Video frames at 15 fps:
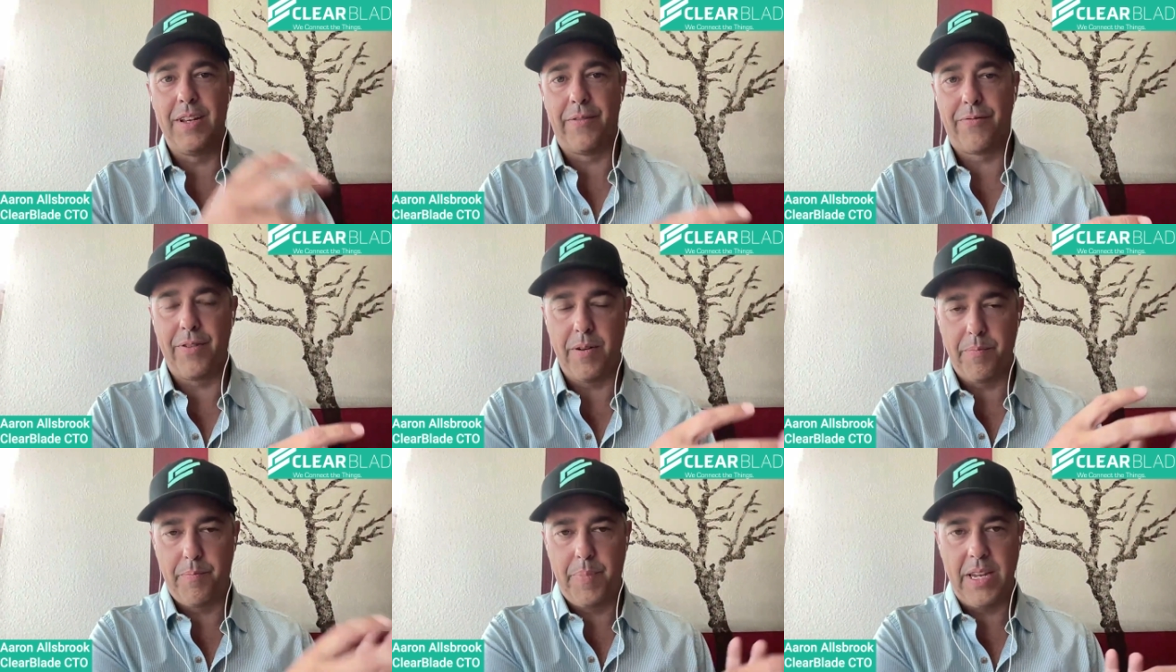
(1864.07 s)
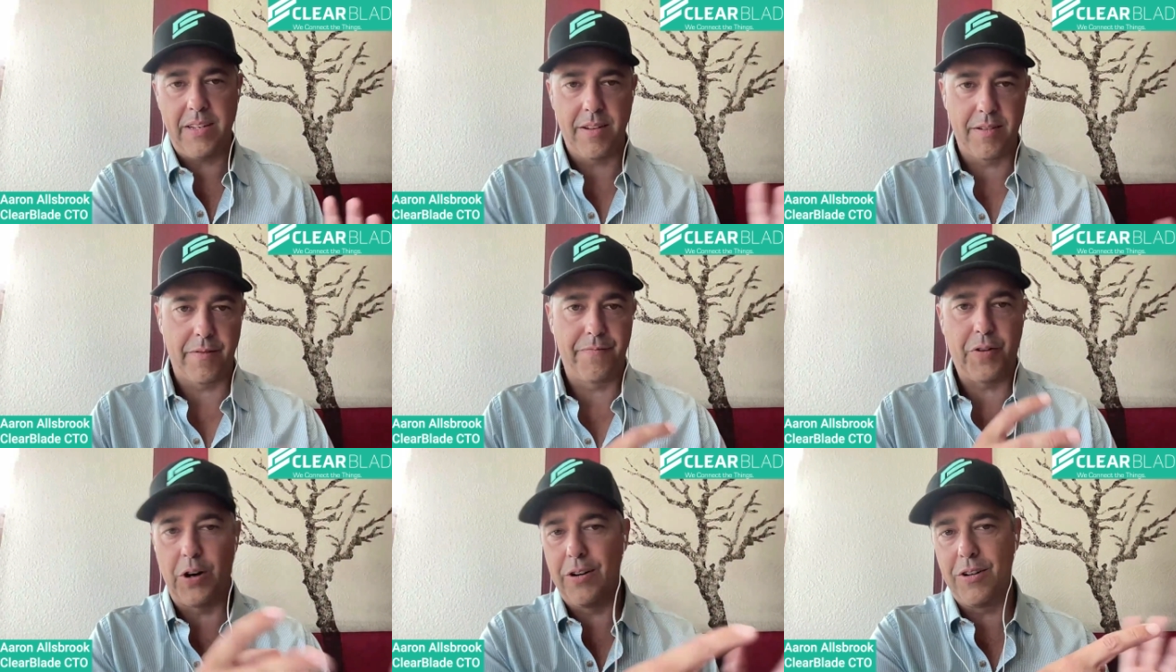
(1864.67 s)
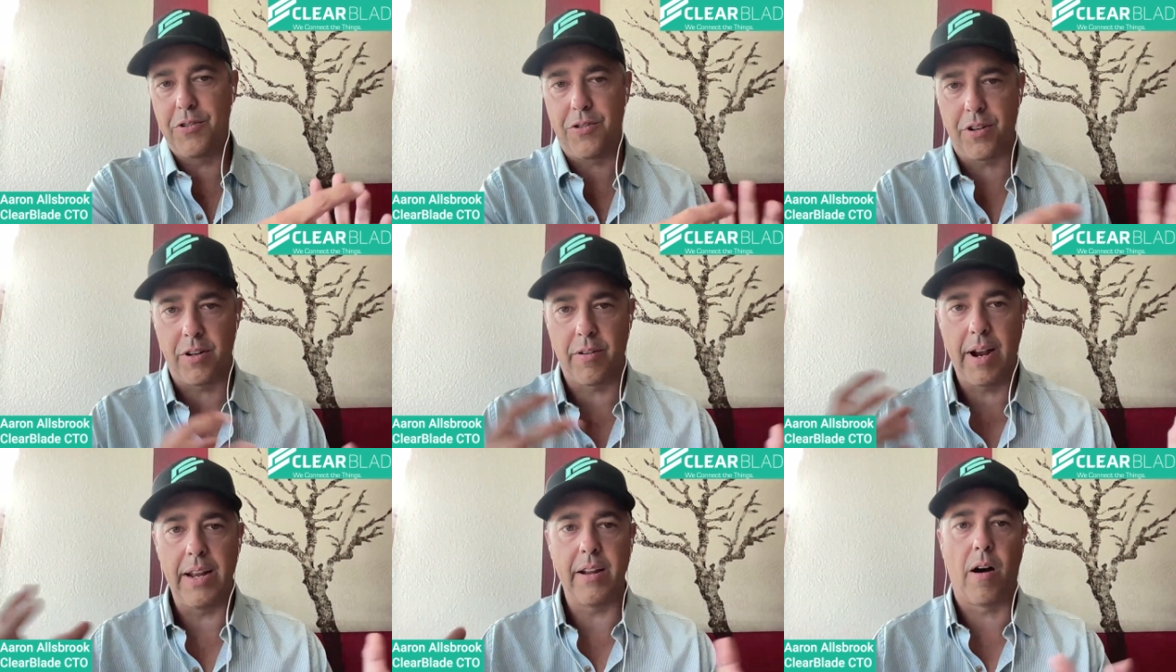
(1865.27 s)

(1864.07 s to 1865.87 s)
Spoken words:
different pieces of furniture, right?